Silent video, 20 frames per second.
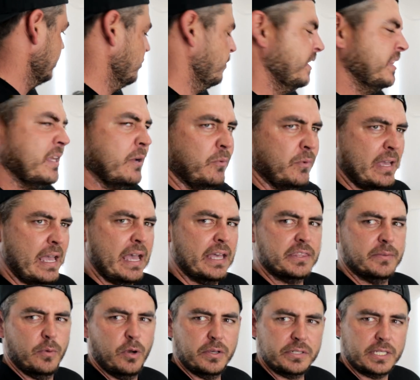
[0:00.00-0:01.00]
The one that
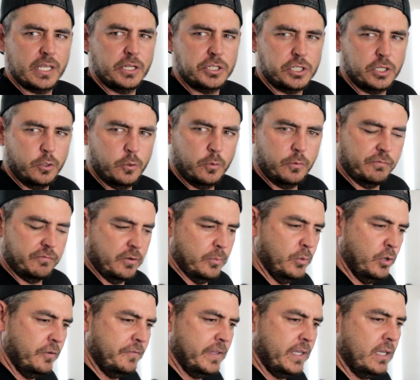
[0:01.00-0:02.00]
had the most issue
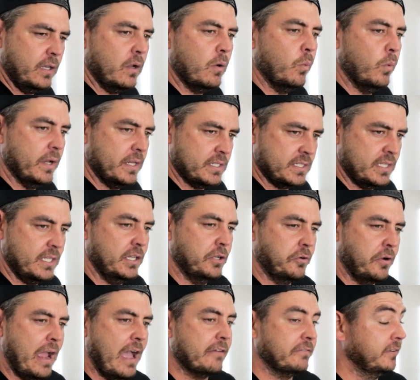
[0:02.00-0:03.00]
removing was the
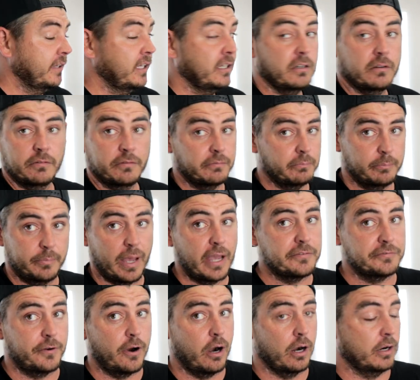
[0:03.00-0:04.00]
graphene
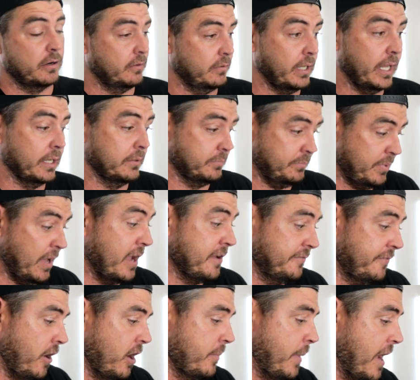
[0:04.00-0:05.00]
by far, like by
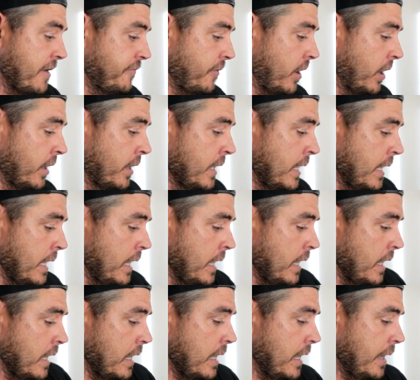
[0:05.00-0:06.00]
far.
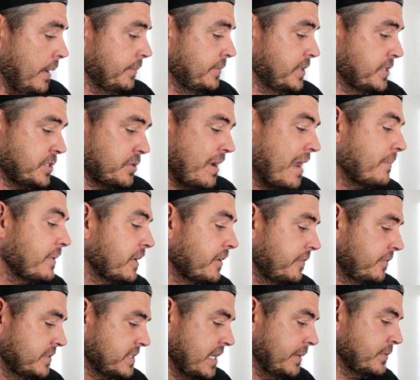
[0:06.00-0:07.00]
The
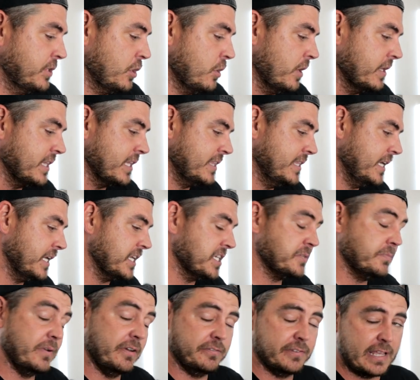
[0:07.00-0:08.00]
ceramic seemed to go on the
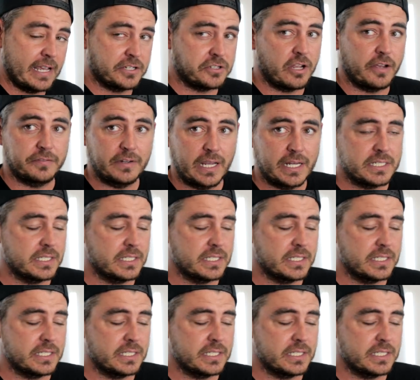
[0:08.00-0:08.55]
thickest, but flashed off